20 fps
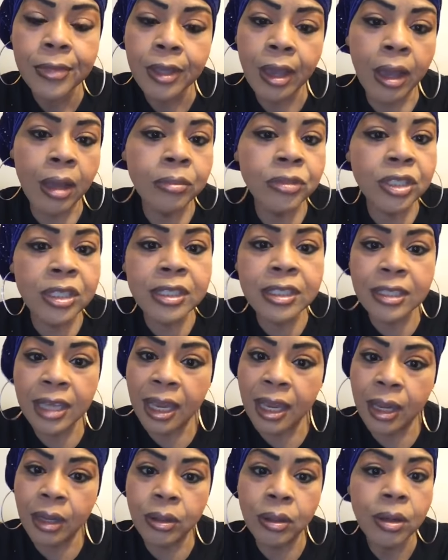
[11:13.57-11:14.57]
I'm just
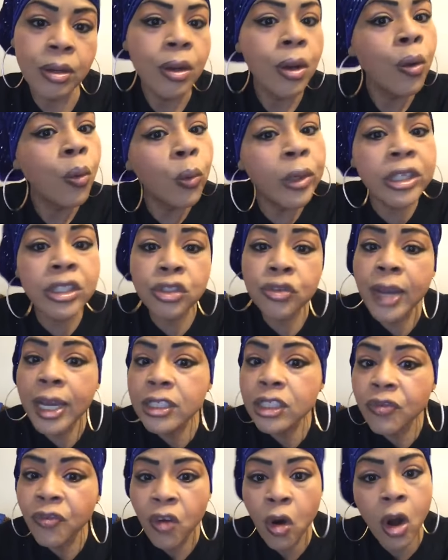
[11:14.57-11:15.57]
saying, we
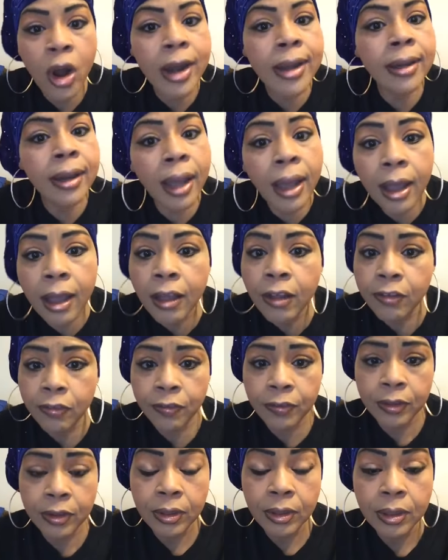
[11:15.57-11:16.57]
stretch far
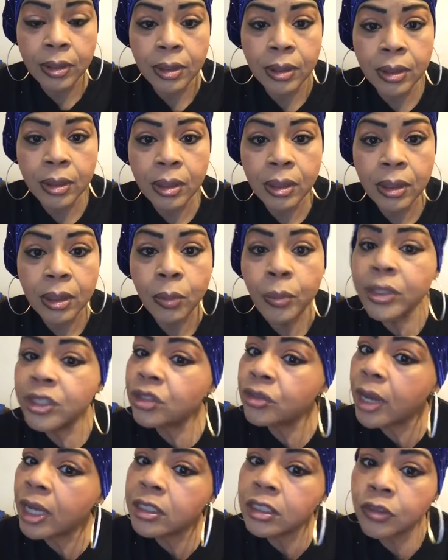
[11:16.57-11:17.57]
enough. We're
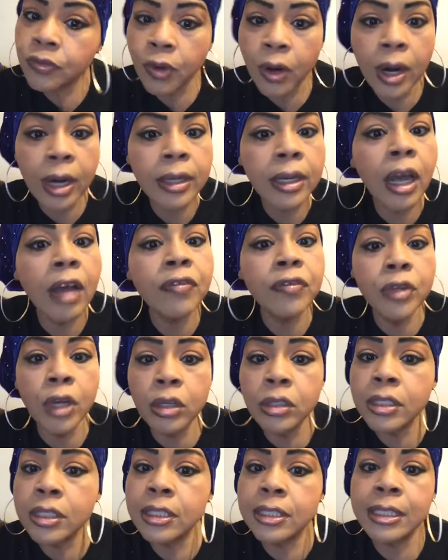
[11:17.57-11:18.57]
stretched far enough.
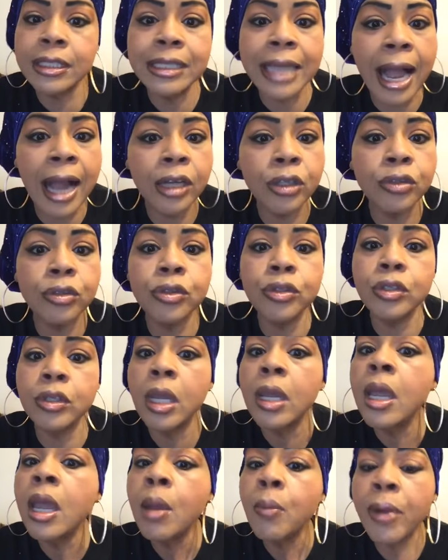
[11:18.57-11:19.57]
Nurses and doctors,
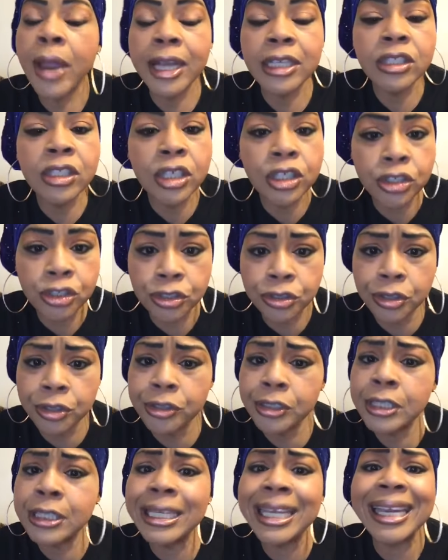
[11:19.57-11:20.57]

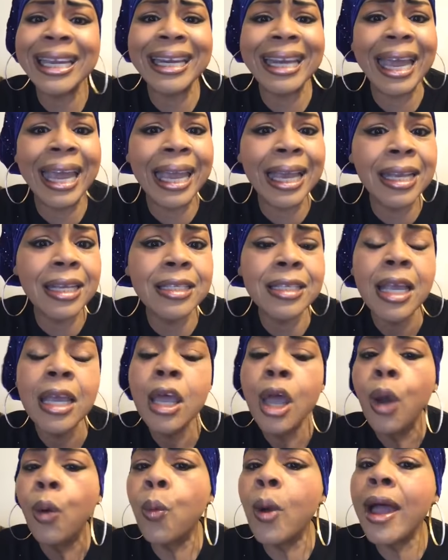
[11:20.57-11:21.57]
practitioners, CNAs,
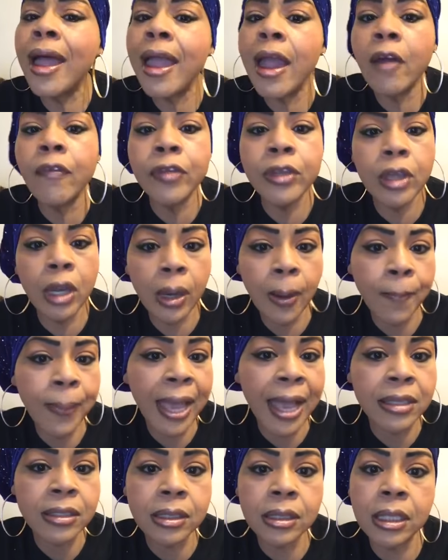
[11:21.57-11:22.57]
whatever your
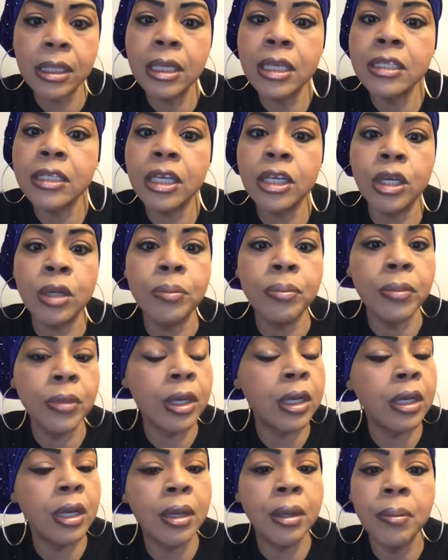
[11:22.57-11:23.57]
capacity is in
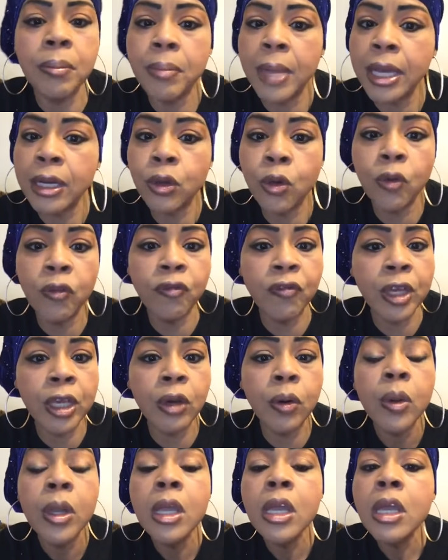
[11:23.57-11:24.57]
the medical
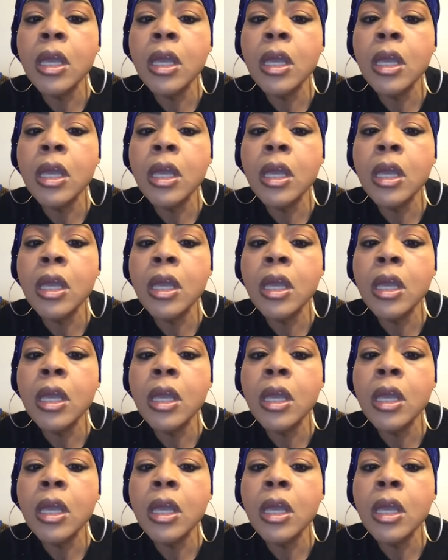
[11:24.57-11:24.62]
field,